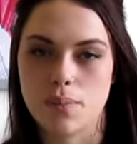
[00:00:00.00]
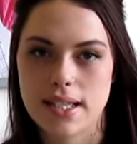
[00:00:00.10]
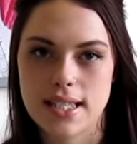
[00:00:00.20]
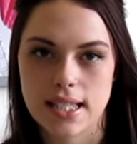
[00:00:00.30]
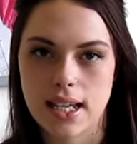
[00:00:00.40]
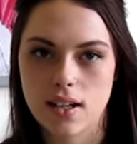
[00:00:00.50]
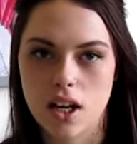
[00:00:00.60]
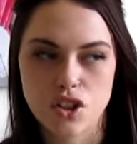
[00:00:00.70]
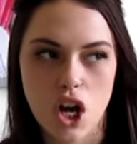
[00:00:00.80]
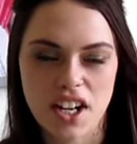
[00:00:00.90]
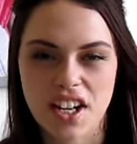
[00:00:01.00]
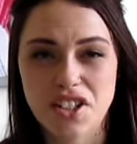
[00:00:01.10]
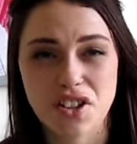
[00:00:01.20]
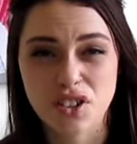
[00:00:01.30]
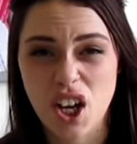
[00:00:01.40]
on my skin. I tried it, I
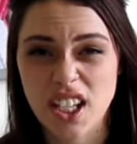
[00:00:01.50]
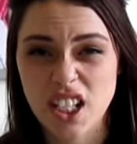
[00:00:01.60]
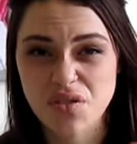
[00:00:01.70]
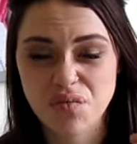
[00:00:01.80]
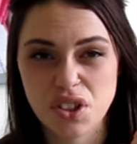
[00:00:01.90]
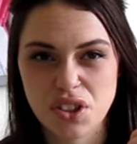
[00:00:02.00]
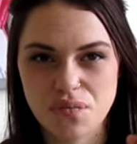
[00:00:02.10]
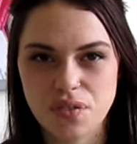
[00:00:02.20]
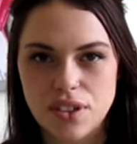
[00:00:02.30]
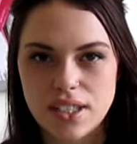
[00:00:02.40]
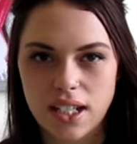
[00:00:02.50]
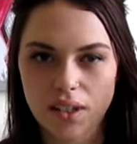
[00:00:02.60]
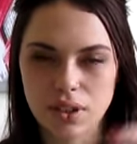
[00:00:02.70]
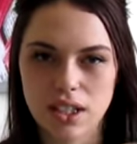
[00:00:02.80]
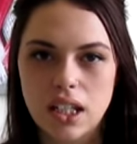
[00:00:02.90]
don't like it. It just feels like
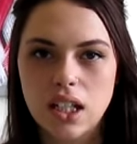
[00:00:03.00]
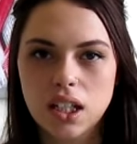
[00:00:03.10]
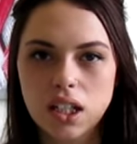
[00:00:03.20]
it really